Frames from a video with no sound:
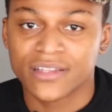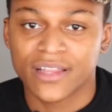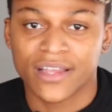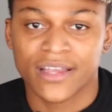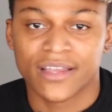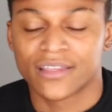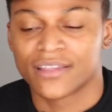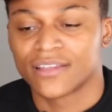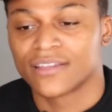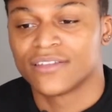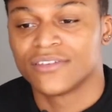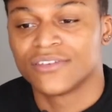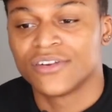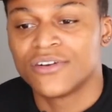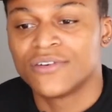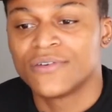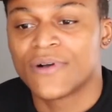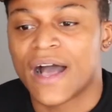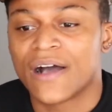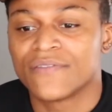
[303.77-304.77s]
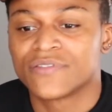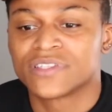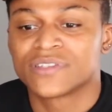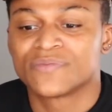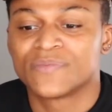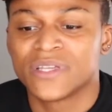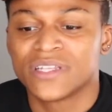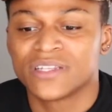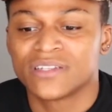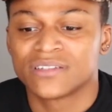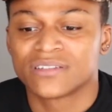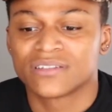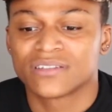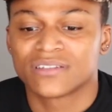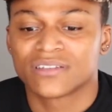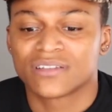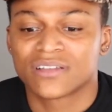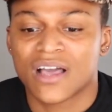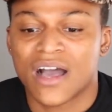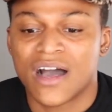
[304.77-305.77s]
Like I've just been
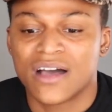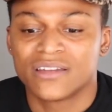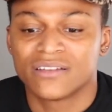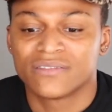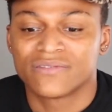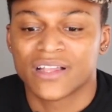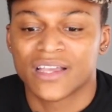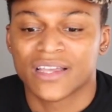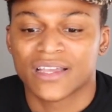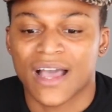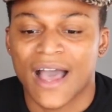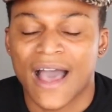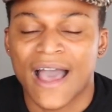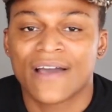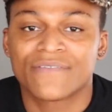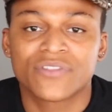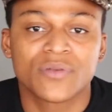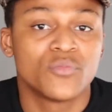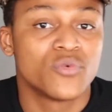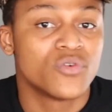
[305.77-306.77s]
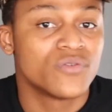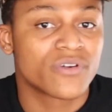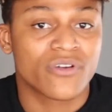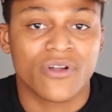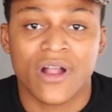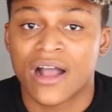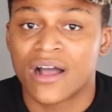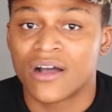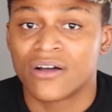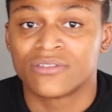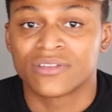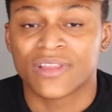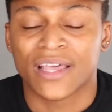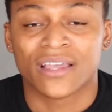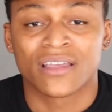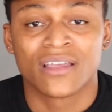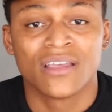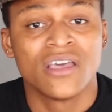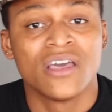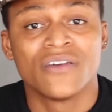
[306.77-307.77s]
kind of like I have to move around.
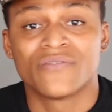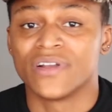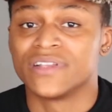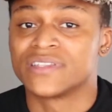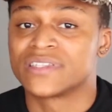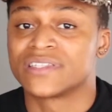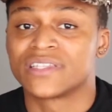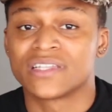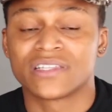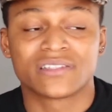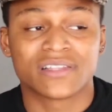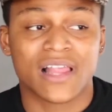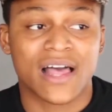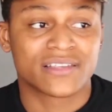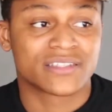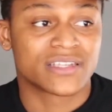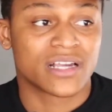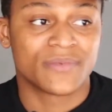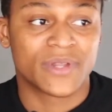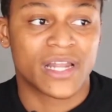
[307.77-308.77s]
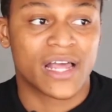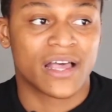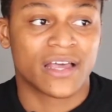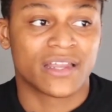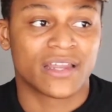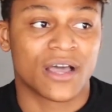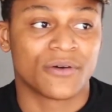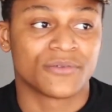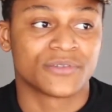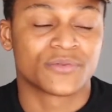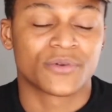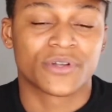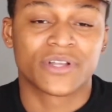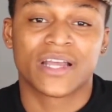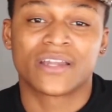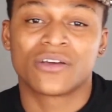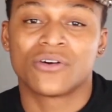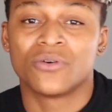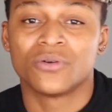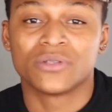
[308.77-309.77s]
Like for instance, this last job that I had, I was working
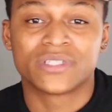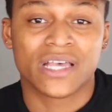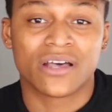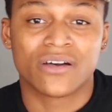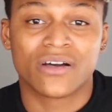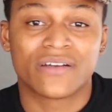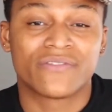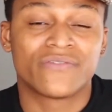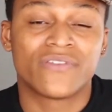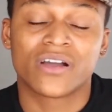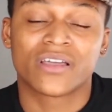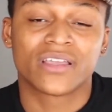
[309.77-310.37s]
at a hotel.